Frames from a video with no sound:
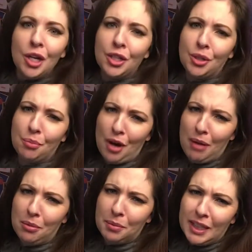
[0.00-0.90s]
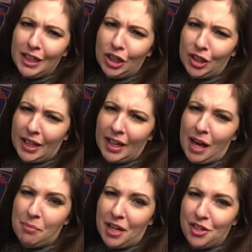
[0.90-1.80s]
You're probably looking at
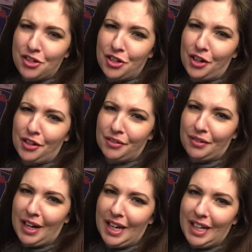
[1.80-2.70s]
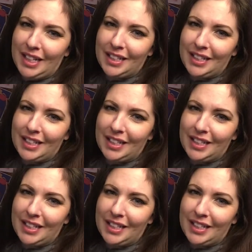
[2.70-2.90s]
my shirt, right?